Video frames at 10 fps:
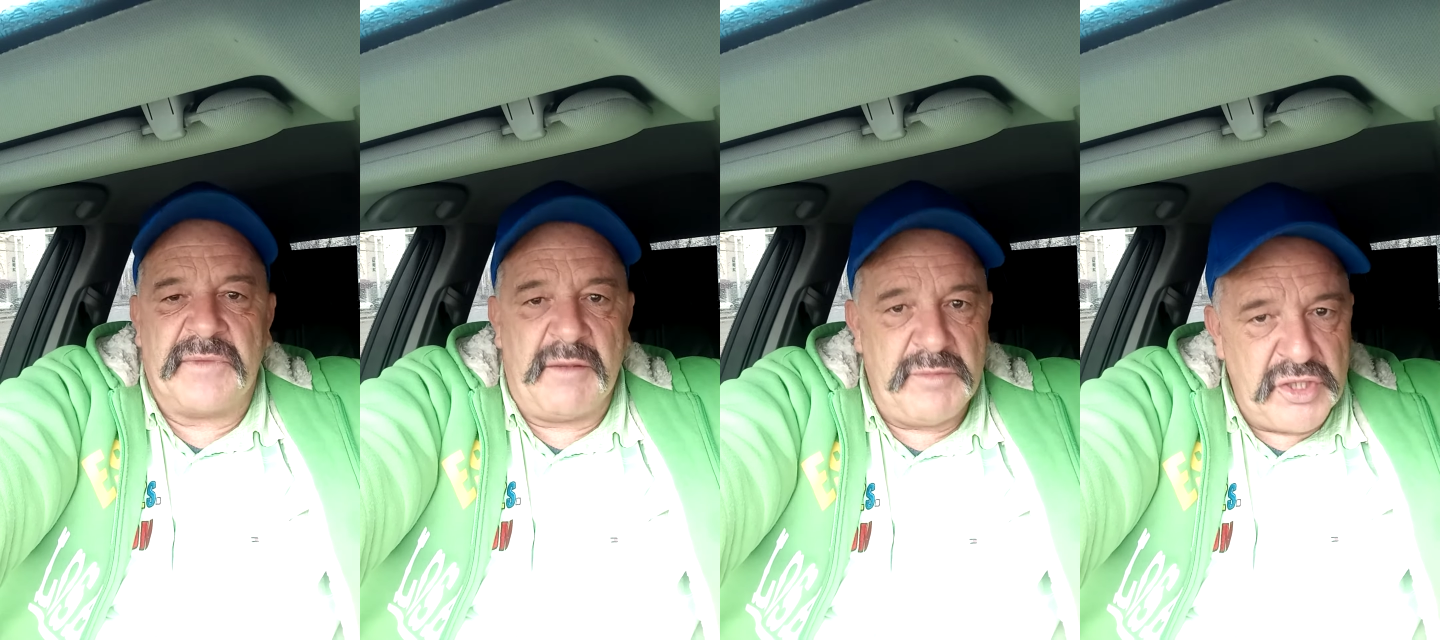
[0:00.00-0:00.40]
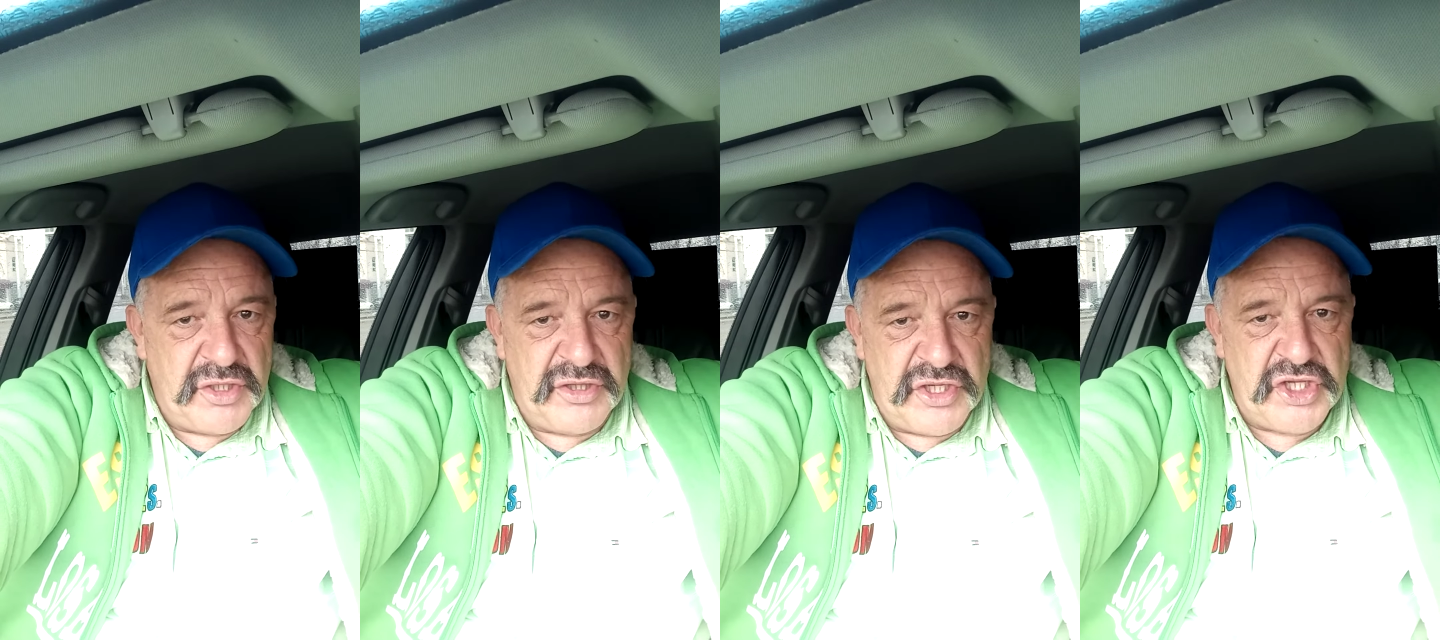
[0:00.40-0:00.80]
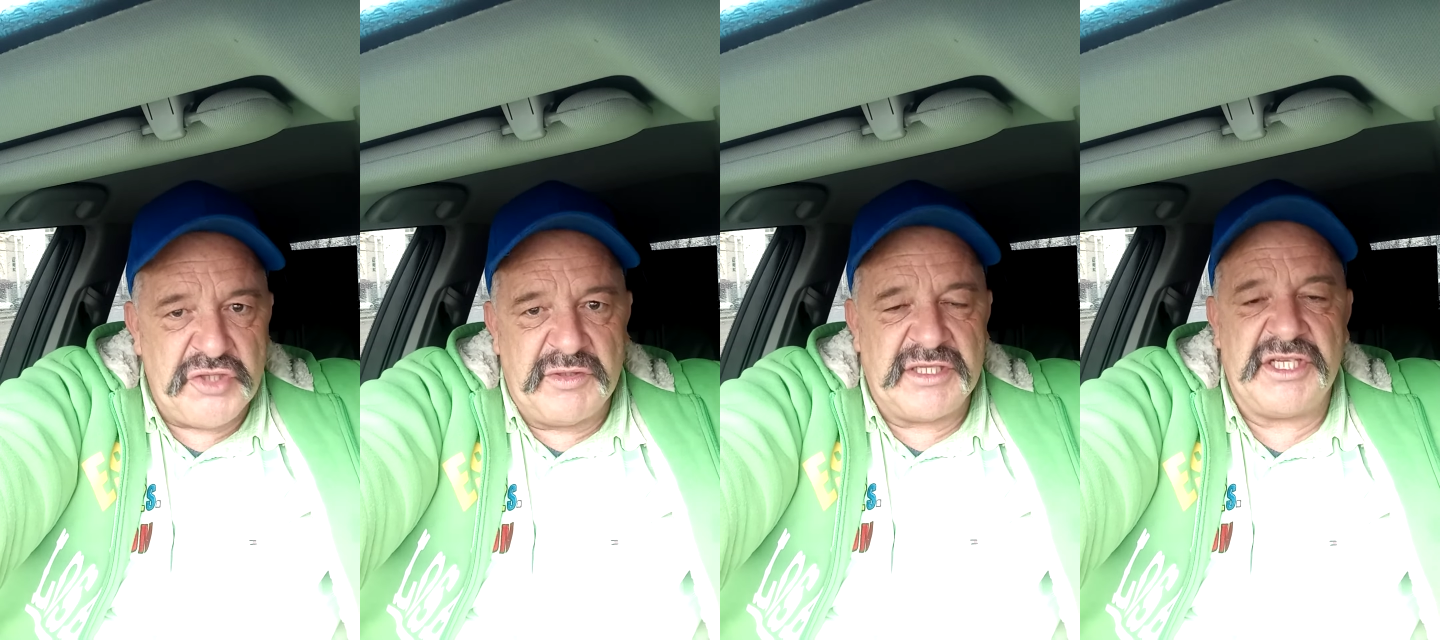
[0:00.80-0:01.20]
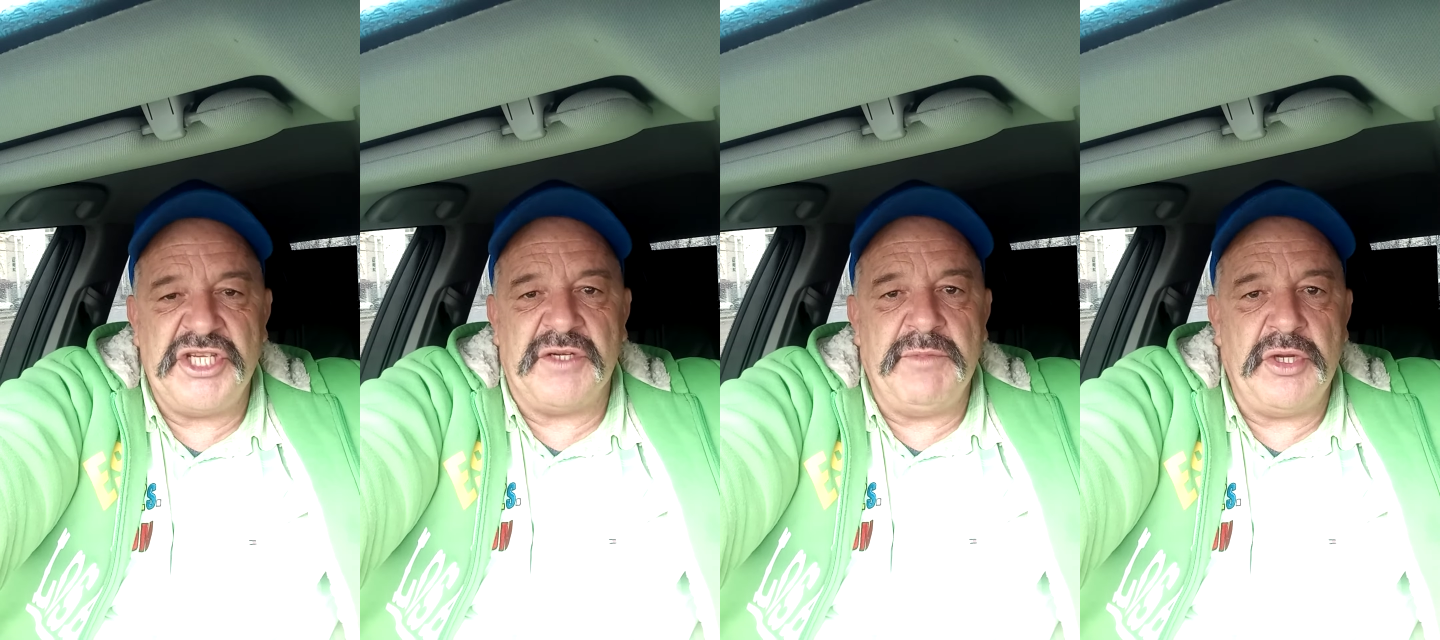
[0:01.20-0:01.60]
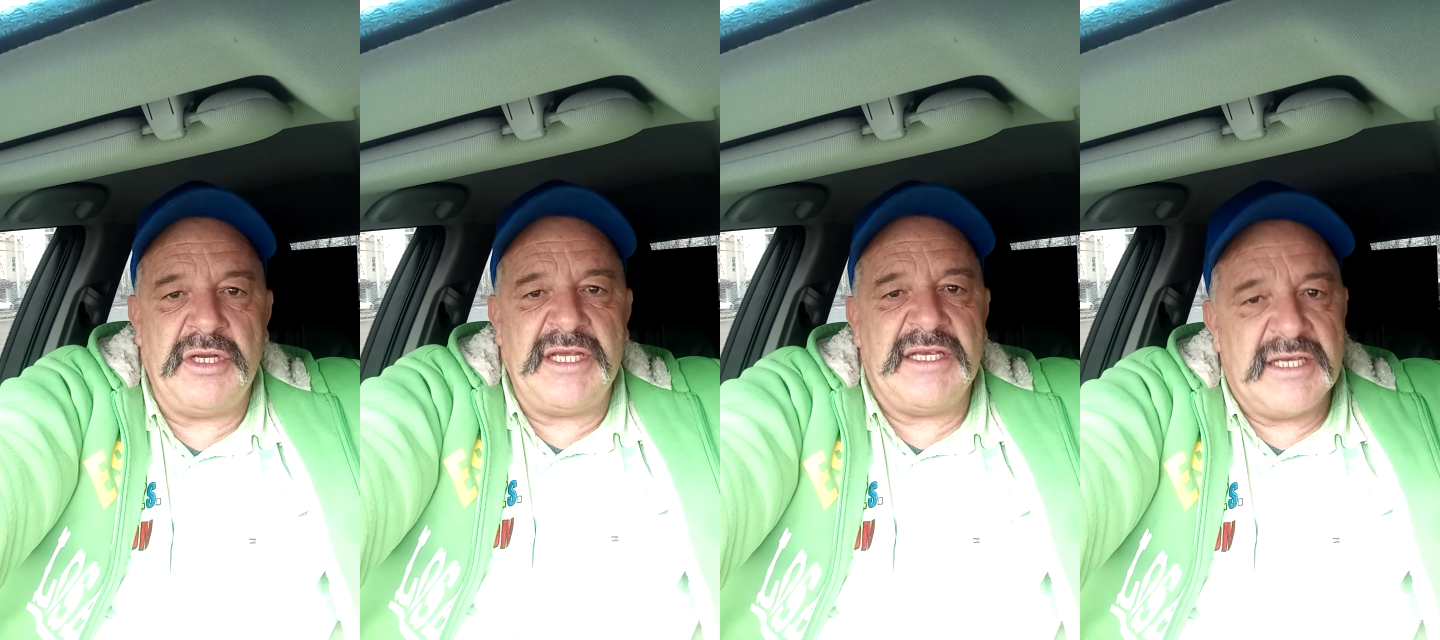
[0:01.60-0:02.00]
the news with a tinge of
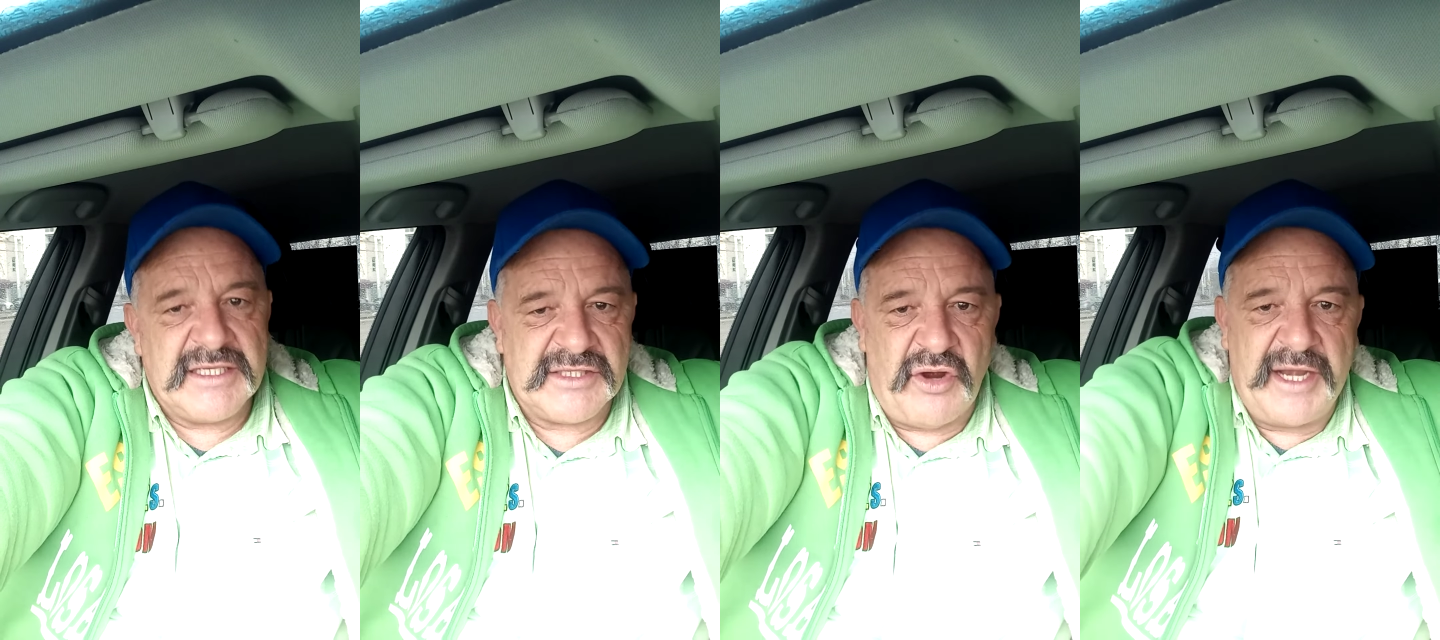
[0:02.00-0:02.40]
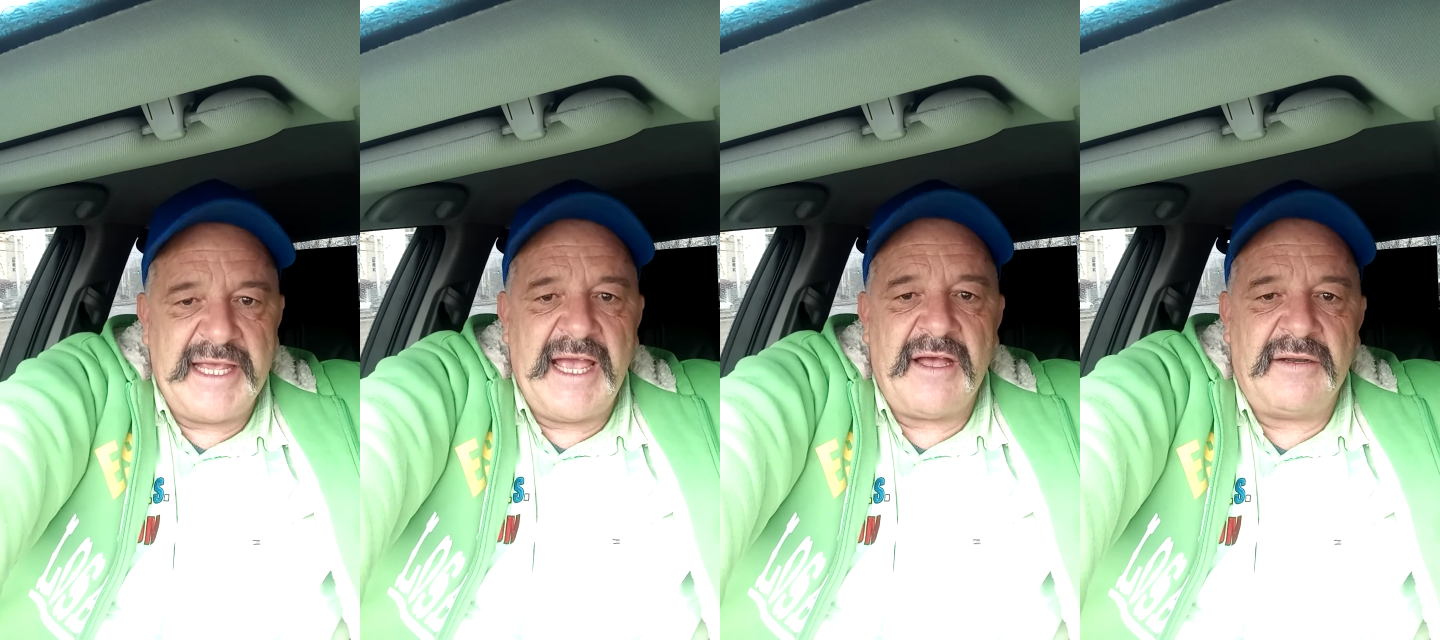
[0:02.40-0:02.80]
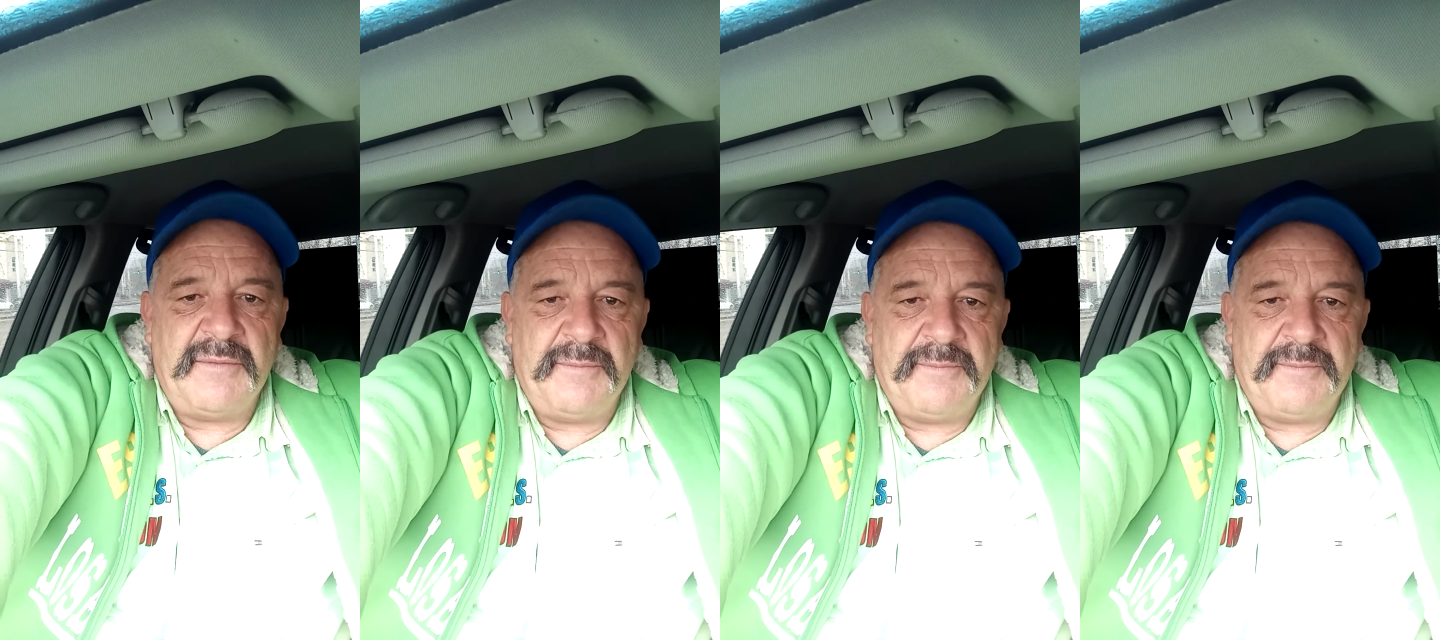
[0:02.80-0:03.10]
mutiny, signing out.